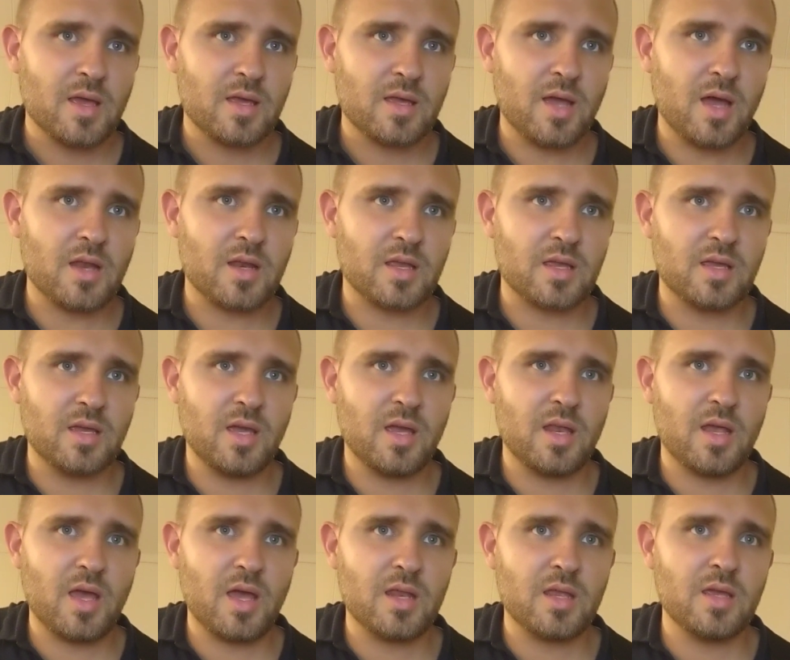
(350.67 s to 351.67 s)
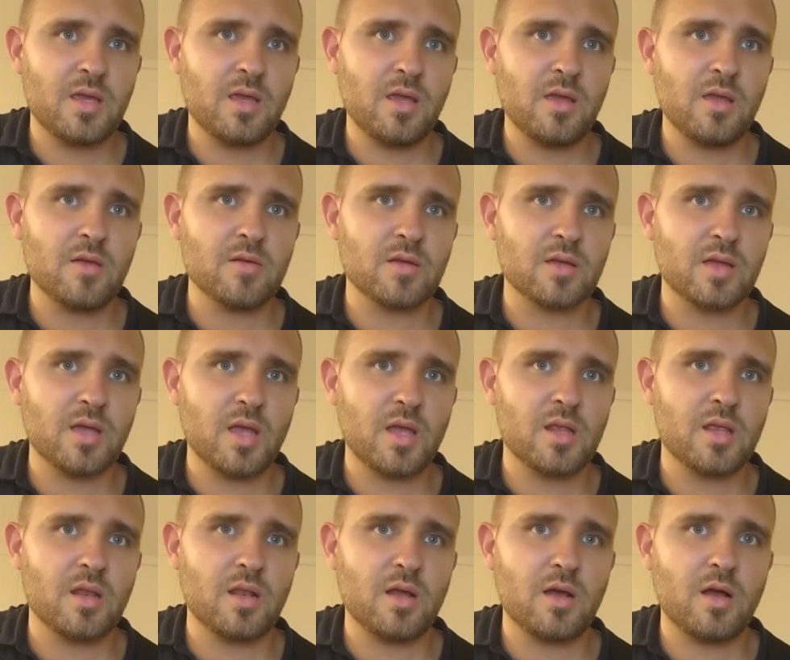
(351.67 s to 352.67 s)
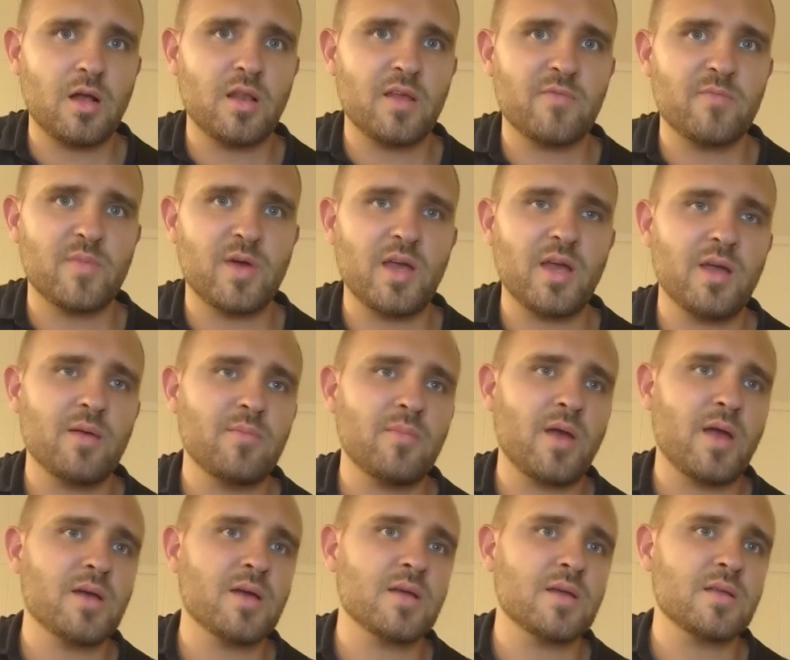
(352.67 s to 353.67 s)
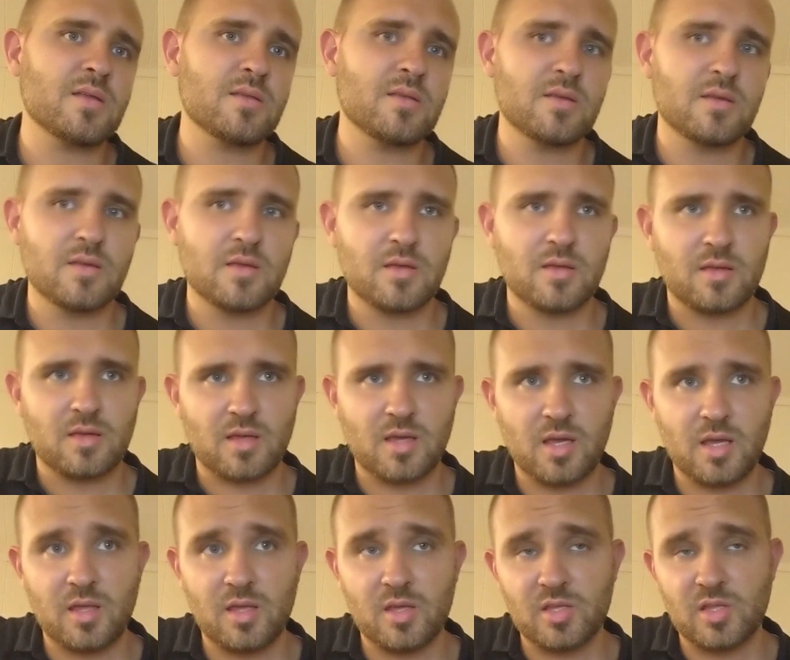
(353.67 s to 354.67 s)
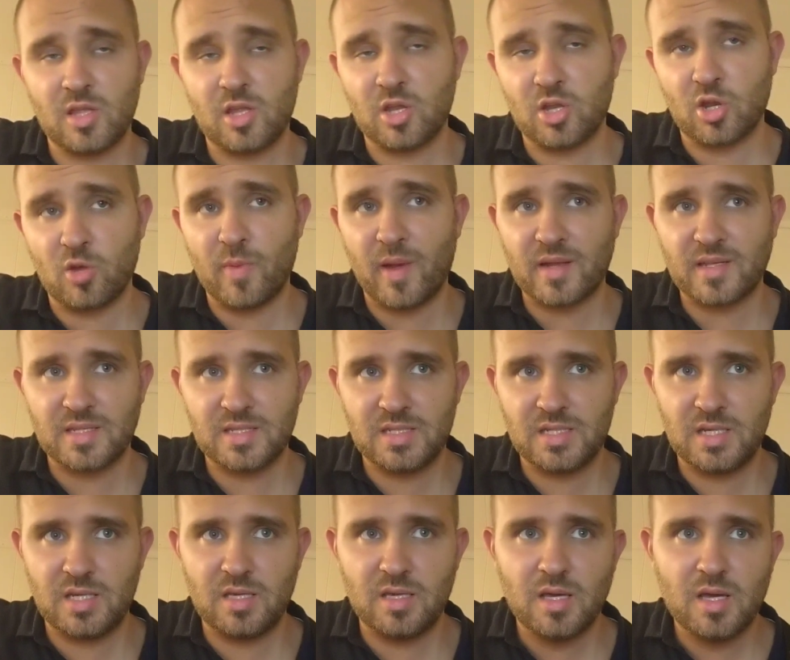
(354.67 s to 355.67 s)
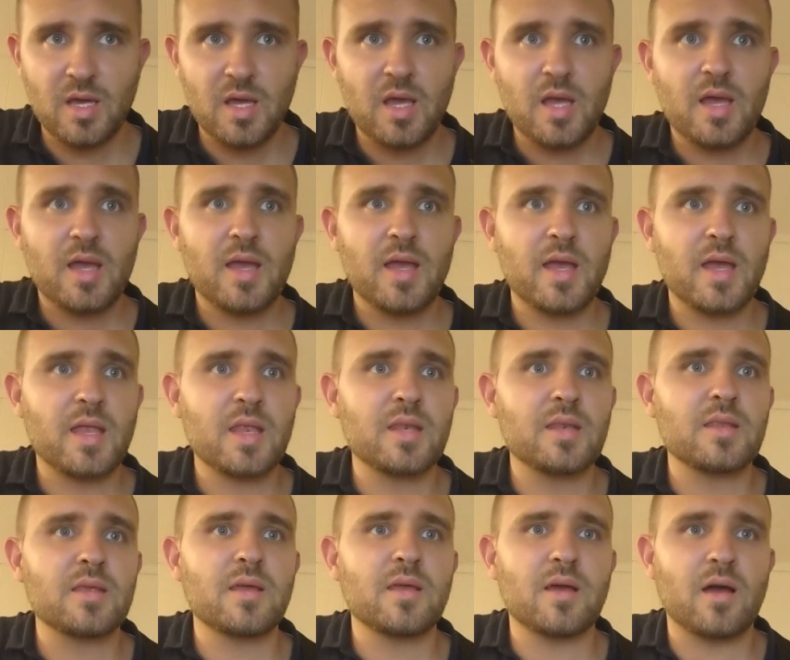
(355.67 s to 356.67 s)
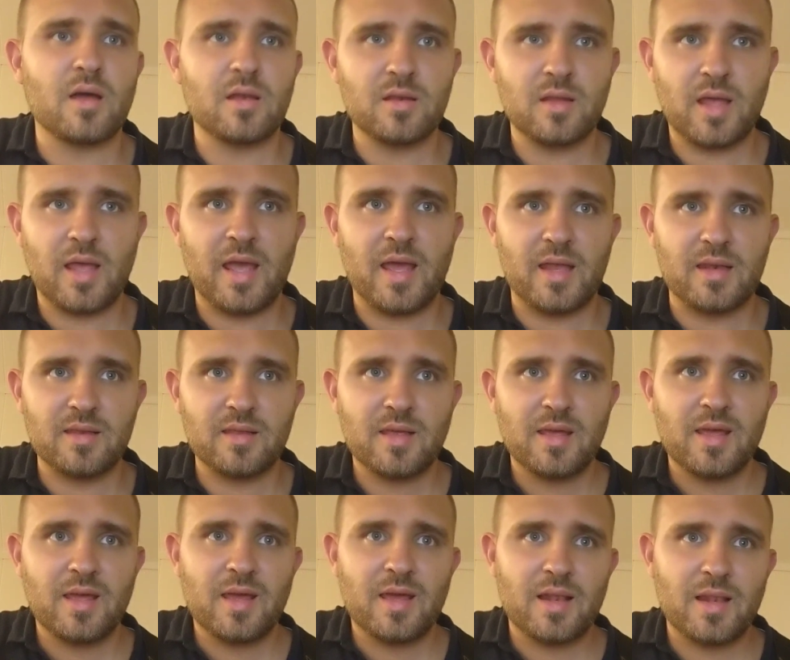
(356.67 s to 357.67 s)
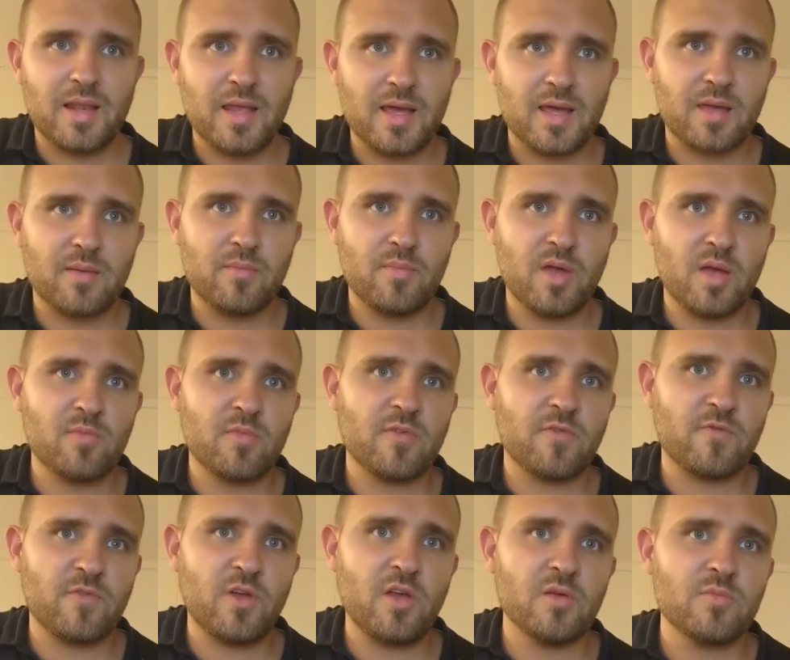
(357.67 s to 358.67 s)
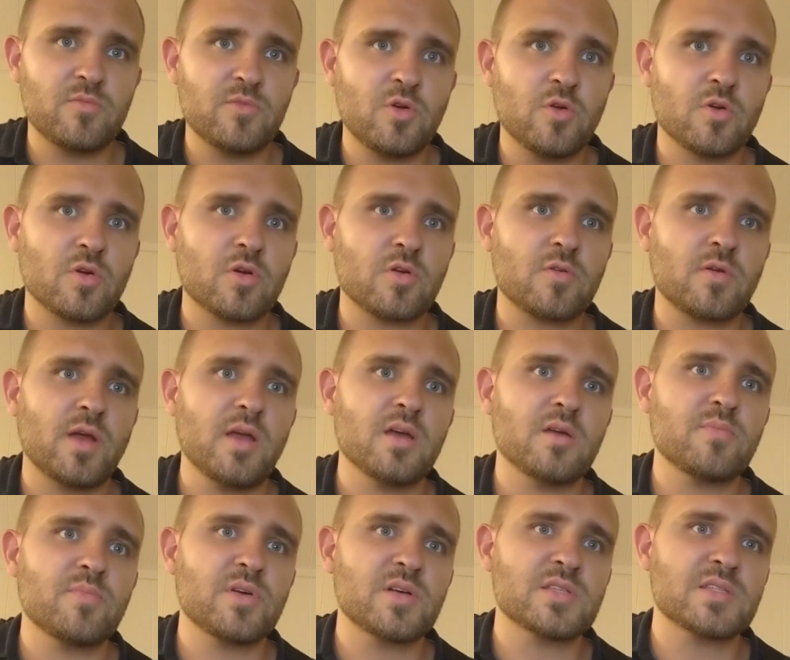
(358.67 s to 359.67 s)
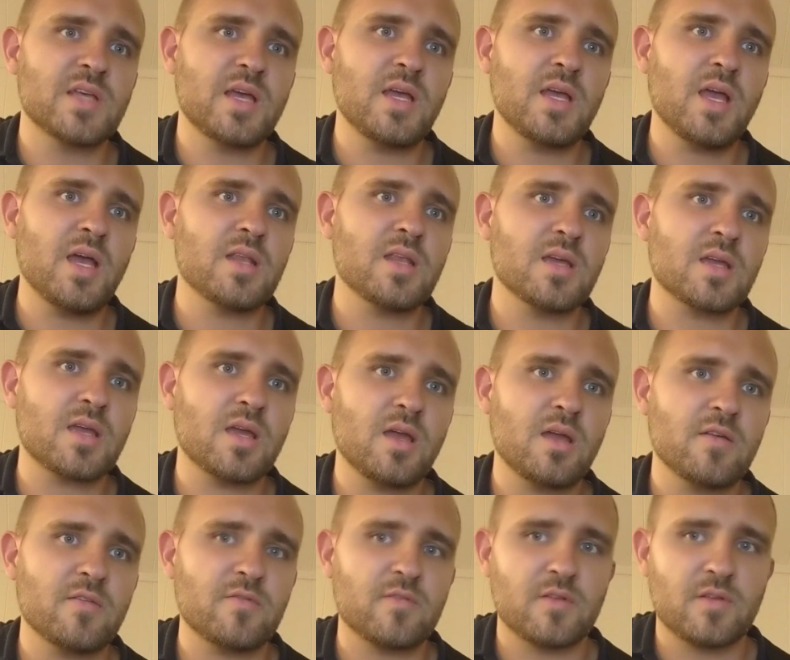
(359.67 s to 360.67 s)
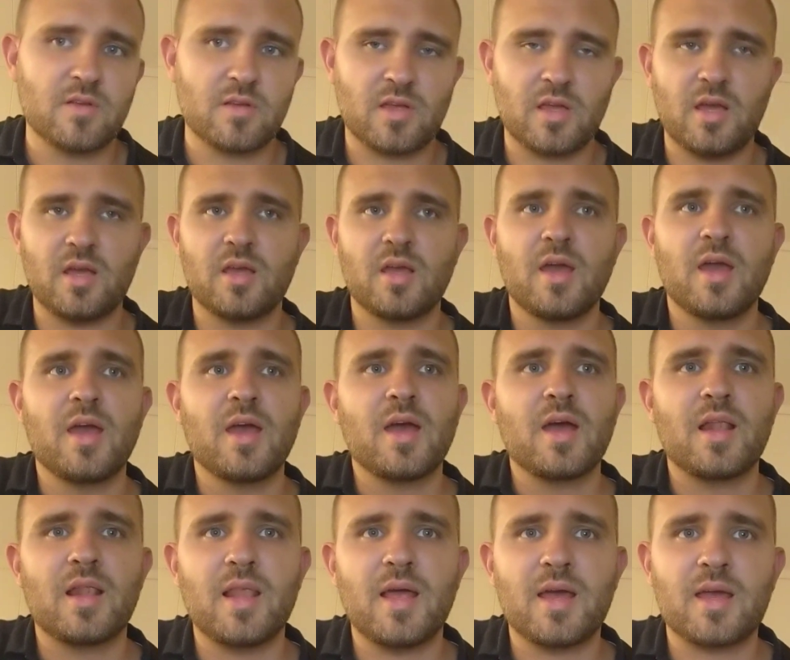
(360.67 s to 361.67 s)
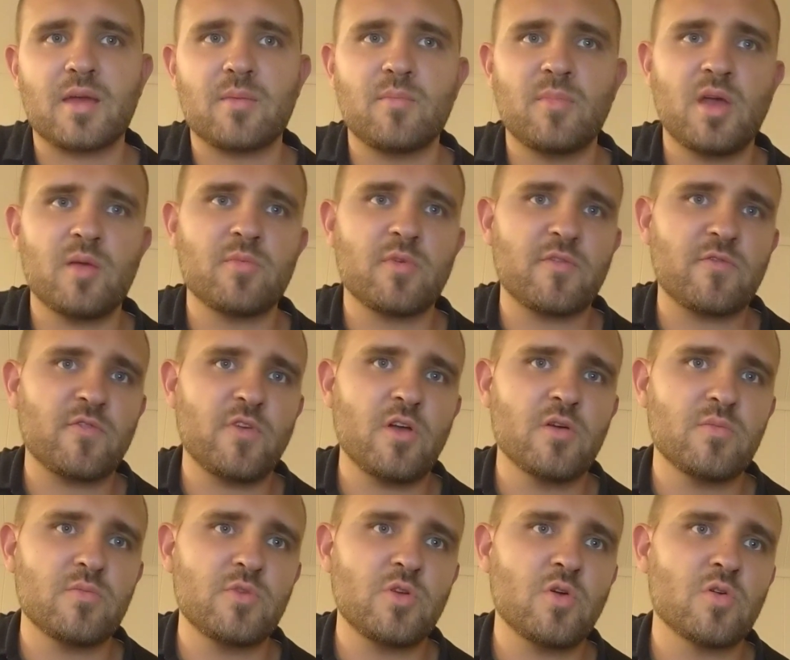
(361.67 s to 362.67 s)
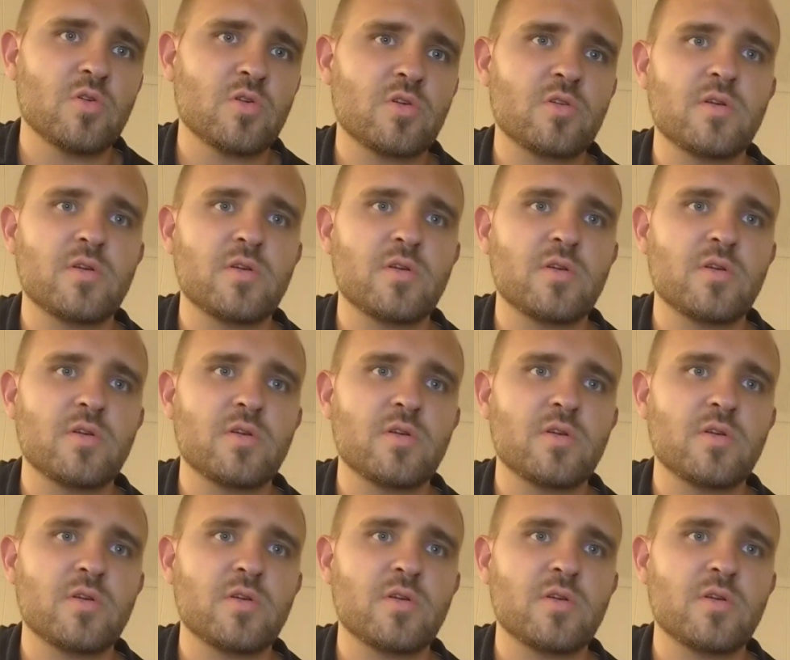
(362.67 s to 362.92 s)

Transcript: Gotta get out of here and get it all off my mind. Okay, then you're gonna go back to D. And on the end. Like a memory from your grandpa's attic. I, okay. Like a memory from your